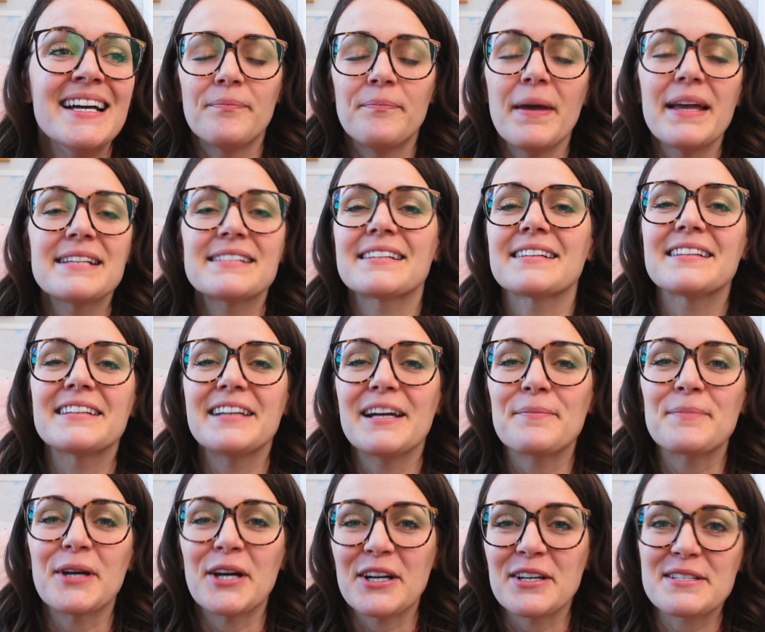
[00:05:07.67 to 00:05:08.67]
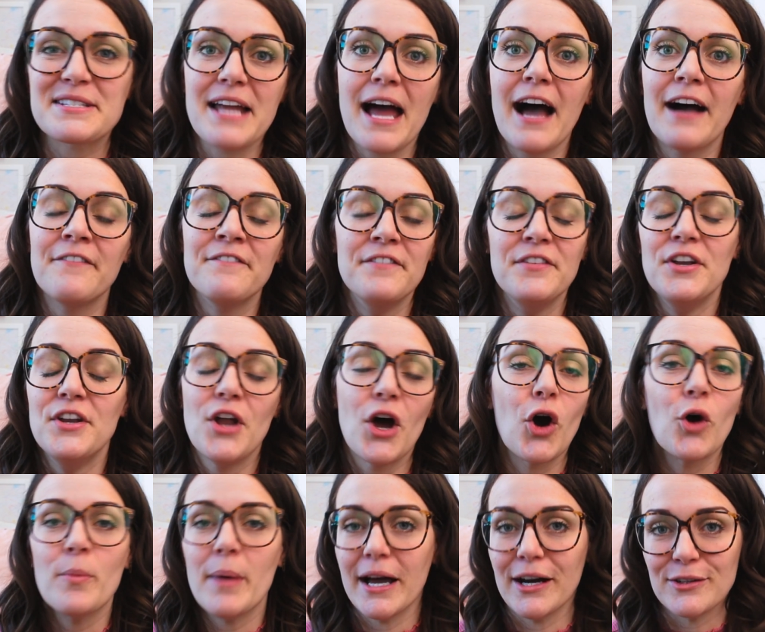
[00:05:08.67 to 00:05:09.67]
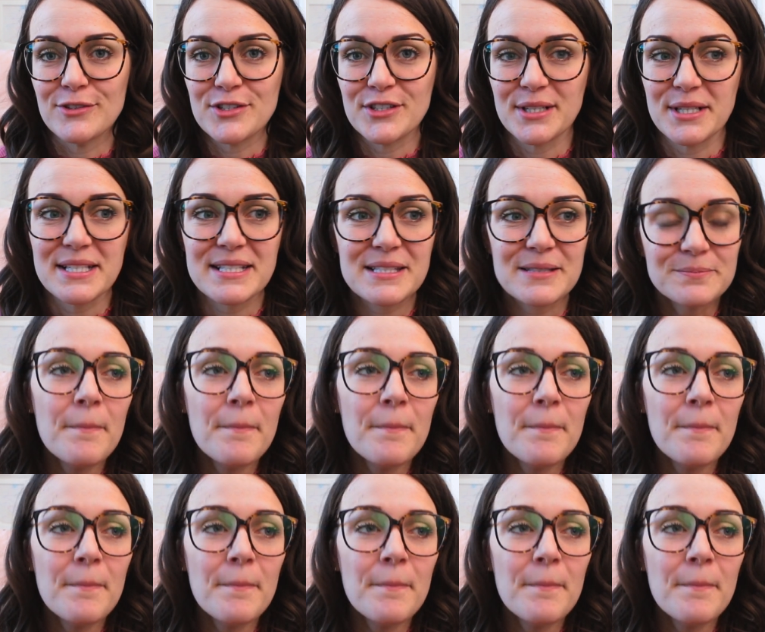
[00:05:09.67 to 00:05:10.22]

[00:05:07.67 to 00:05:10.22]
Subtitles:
Basically, I'm cursed to have no boundaries.